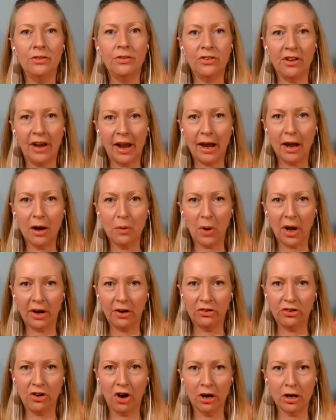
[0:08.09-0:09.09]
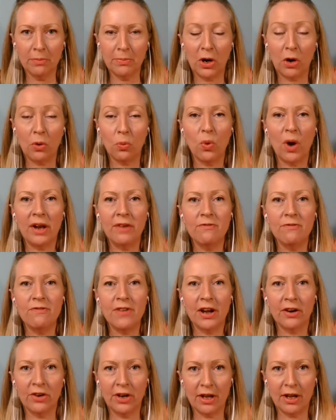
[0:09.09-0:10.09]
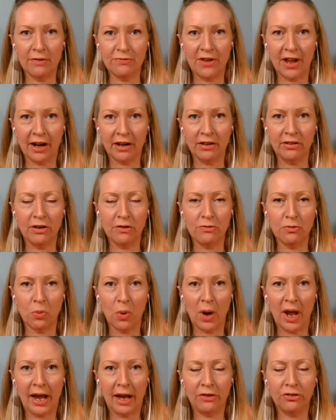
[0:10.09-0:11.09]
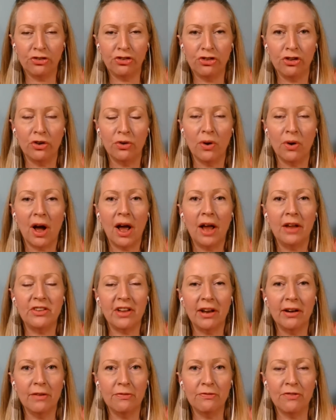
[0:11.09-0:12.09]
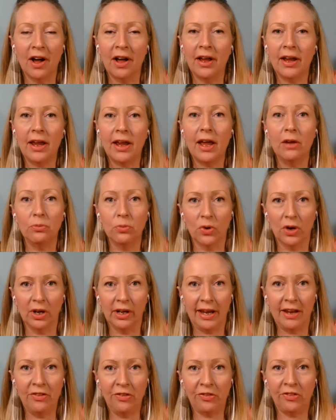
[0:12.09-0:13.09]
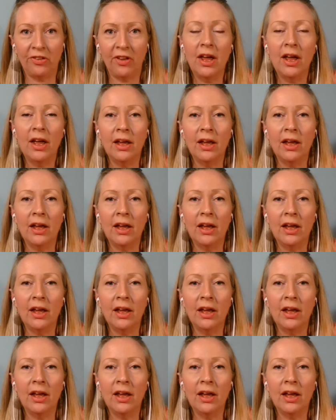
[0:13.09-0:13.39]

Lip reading: Today I want to talk about one very effective way to identify and release